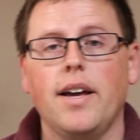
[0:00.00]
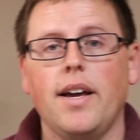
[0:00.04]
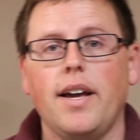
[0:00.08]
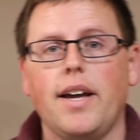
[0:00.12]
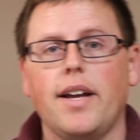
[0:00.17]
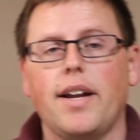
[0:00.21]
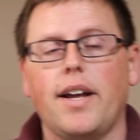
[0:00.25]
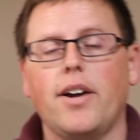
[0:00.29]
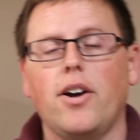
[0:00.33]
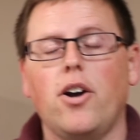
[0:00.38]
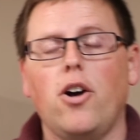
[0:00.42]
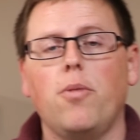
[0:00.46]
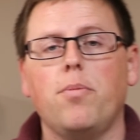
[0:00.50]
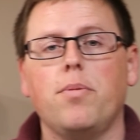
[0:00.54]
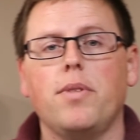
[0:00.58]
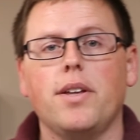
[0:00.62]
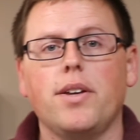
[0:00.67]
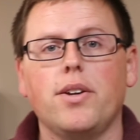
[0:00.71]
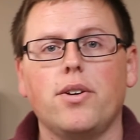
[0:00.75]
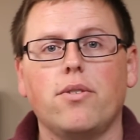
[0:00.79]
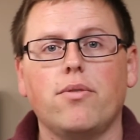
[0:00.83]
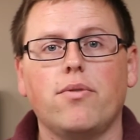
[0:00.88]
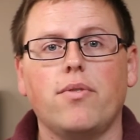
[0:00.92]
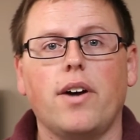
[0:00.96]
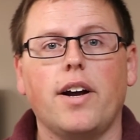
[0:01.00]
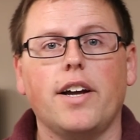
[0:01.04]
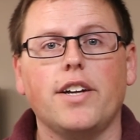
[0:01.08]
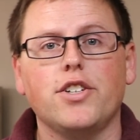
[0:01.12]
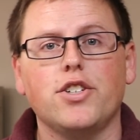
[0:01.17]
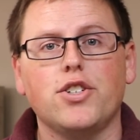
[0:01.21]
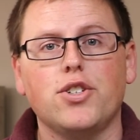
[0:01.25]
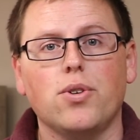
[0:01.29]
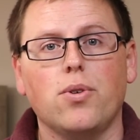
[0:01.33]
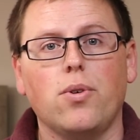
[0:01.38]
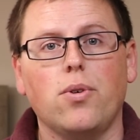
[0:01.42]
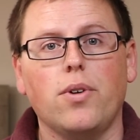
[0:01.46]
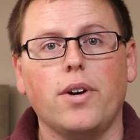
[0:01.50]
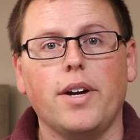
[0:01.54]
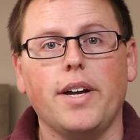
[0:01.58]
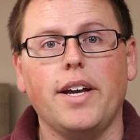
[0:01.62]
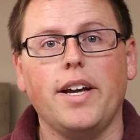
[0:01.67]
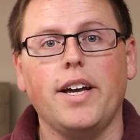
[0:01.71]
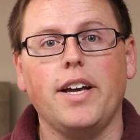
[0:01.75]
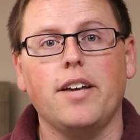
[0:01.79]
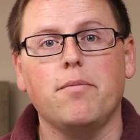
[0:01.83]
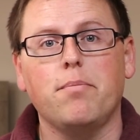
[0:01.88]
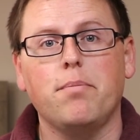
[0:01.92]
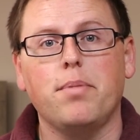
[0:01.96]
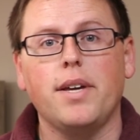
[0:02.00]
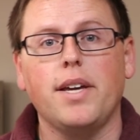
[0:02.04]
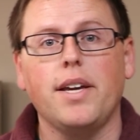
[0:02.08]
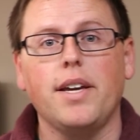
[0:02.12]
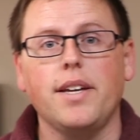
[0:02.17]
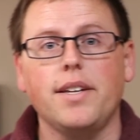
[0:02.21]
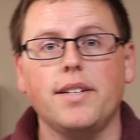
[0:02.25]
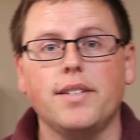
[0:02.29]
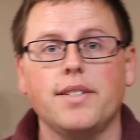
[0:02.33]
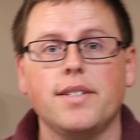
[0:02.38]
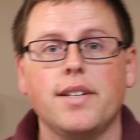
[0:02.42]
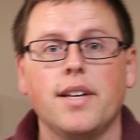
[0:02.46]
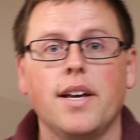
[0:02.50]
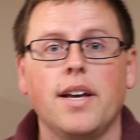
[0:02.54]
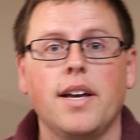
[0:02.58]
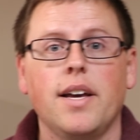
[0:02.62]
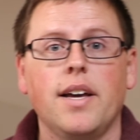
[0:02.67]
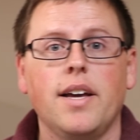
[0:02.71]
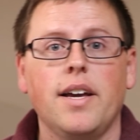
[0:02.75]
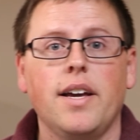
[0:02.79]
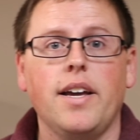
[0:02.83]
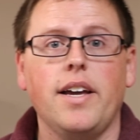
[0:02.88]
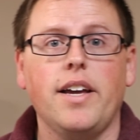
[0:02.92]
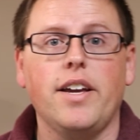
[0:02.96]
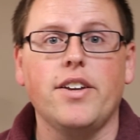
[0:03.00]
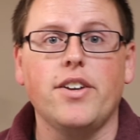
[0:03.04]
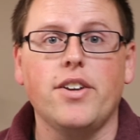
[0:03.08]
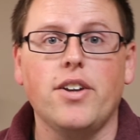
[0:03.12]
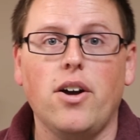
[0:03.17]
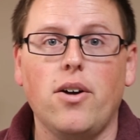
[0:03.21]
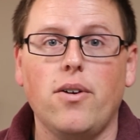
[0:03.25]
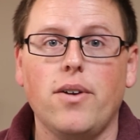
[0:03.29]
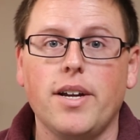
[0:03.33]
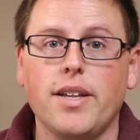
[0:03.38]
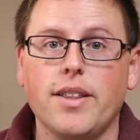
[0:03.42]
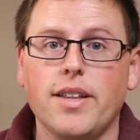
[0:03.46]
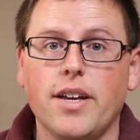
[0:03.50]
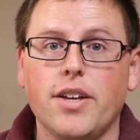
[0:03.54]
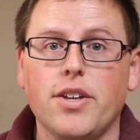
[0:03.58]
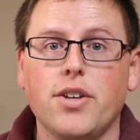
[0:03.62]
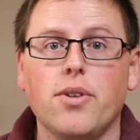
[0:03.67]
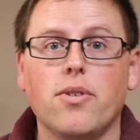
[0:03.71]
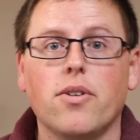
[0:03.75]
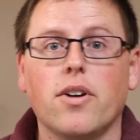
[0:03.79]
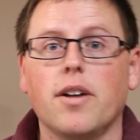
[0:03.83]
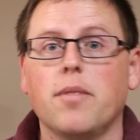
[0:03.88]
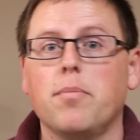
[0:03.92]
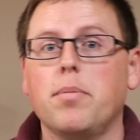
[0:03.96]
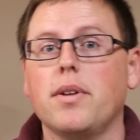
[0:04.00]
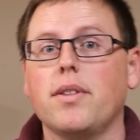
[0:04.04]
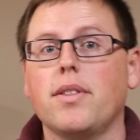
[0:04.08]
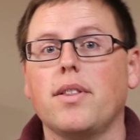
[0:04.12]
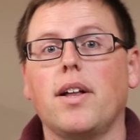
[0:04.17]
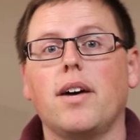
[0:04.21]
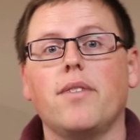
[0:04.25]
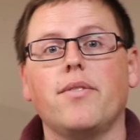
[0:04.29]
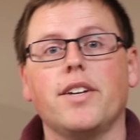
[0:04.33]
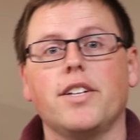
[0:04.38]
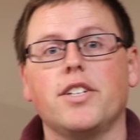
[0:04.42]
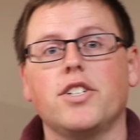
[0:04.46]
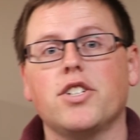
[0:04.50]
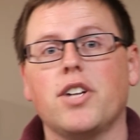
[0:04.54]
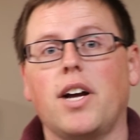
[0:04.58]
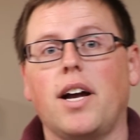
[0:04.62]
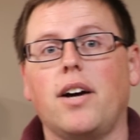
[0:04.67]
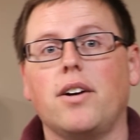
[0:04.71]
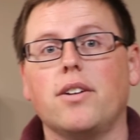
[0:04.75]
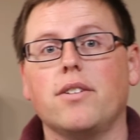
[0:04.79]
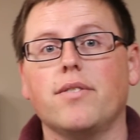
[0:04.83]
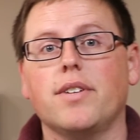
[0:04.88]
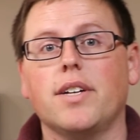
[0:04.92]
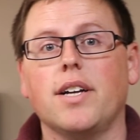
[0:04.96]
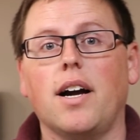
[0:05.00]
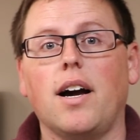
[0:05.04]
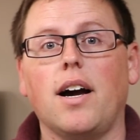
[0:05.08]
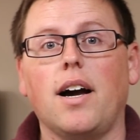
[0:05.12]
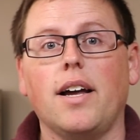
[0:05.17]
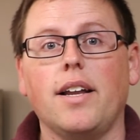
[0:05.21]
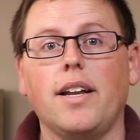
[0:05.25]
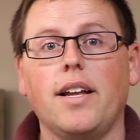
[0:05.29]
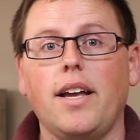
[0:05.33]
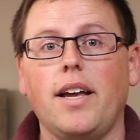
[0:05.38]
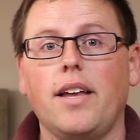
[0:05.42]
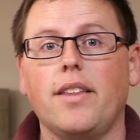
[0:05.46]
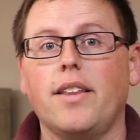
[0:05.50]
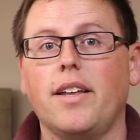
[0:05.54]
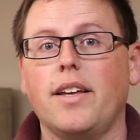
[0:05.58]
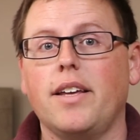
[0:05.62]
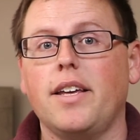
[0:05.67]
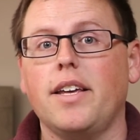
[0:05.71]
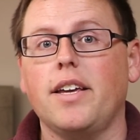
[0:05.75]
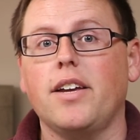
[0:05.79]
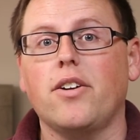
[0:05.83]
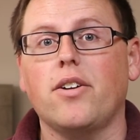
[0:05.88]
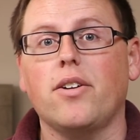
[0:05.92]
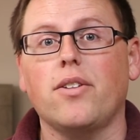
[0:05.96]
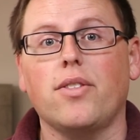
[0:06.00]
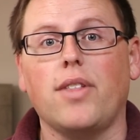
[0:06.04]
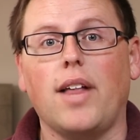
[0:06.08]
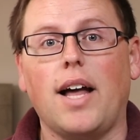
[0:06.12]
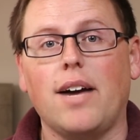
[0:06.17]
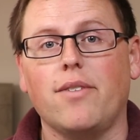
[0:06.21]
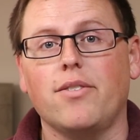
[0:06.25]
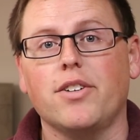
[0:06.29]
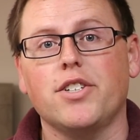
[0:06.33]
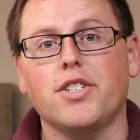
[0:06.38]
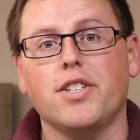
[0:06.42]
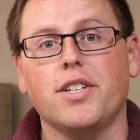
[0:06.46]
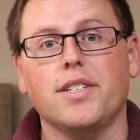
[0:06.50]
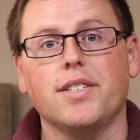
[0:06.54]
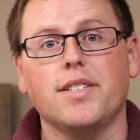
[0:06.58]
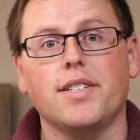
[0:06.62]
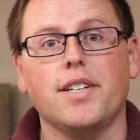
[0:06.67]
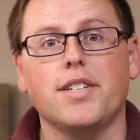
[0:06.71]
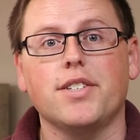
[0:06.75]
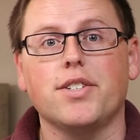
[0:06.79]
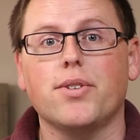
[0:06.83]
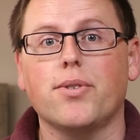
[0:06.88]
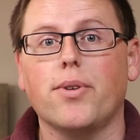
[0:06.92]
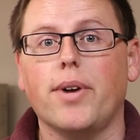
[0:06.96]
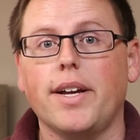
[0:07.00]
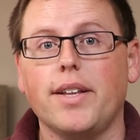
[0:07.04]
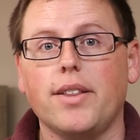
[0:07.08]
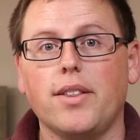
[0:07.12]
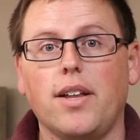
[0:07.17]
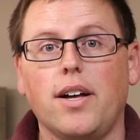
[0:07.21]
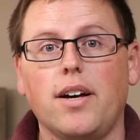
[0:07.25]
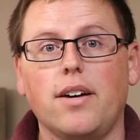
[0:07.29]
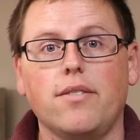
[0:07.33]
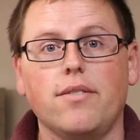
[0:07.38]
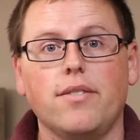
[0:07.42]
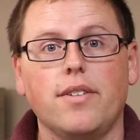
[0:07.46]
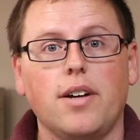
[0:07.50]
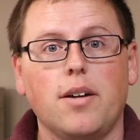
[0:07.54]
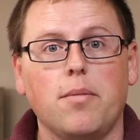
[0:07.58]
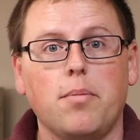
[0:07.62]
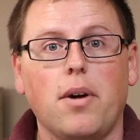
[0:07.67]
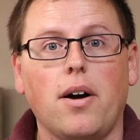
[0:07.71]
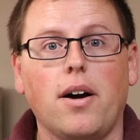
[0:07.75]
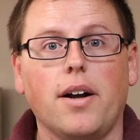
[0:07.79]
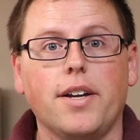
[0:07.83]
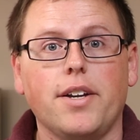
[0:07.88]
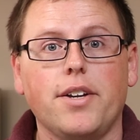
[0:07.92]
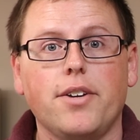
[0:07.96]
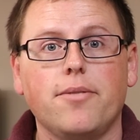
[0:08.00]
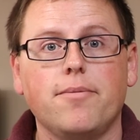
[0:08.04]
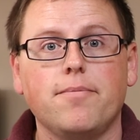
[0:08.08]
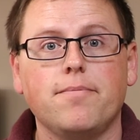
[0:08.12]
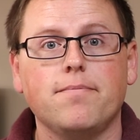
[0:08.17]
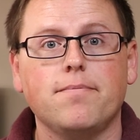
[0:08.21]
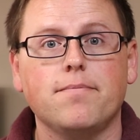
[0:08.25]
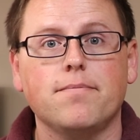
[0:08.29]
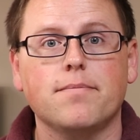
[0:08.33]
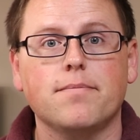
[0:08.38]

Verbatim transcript: And I hope that you'll find joy and peace in knowing that you are a beloved child of God and that He lavishes His great love upon you.